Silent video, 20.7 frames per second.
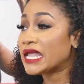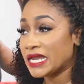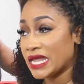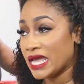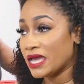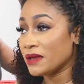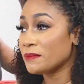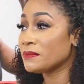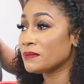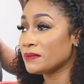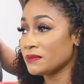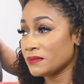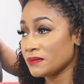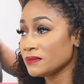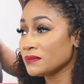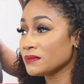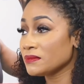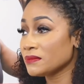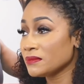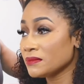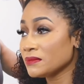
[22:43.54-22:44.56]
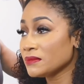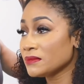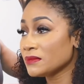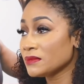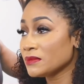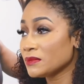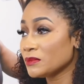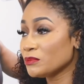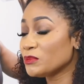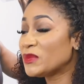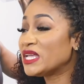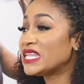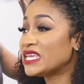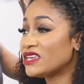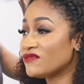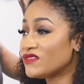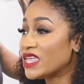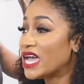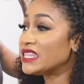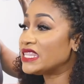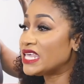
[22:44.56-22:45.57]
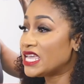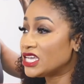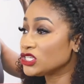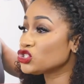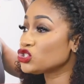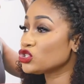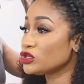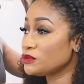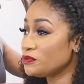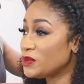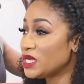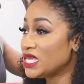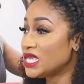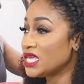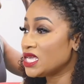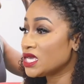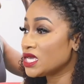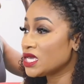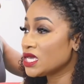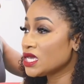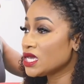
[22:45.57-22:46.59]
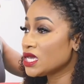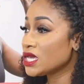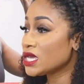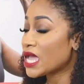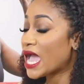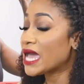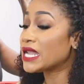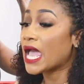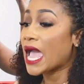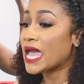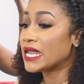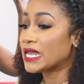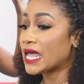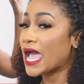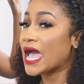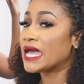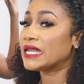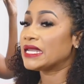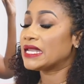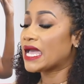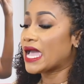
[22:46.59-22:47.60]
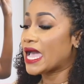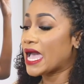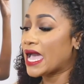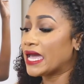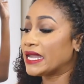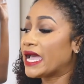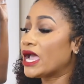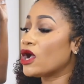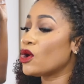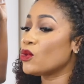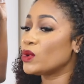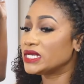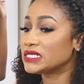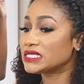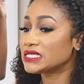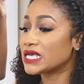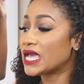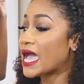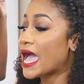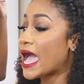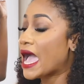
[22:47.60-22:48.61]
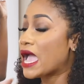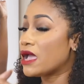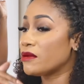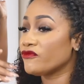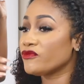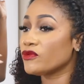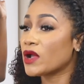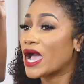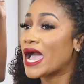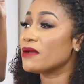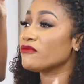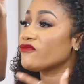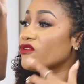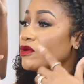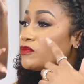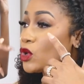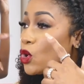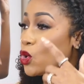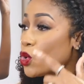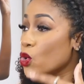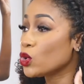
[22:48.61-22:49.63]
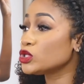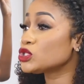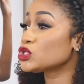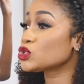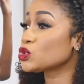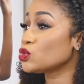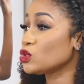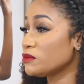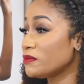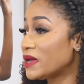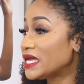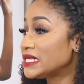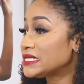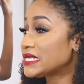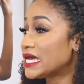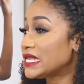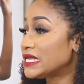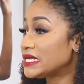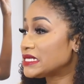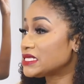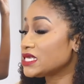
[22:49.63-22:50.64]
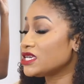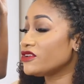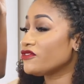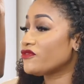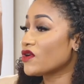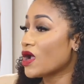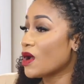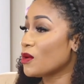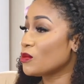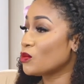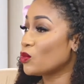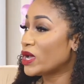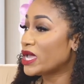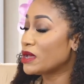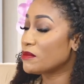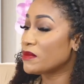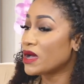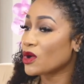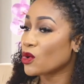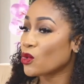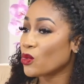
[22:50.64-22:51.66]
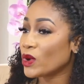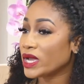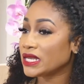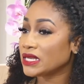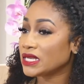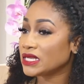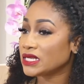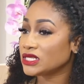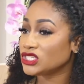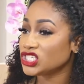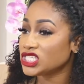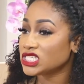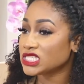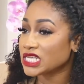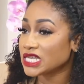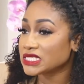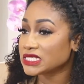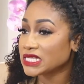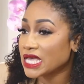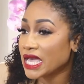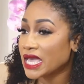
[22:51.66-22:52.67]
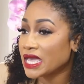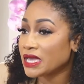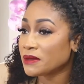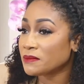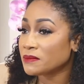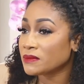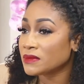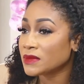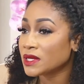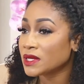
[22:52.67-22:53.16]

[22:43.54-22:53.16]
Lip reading: of them believe that they should be. And I always say I'm from the old school mentality from way back when Jesus time,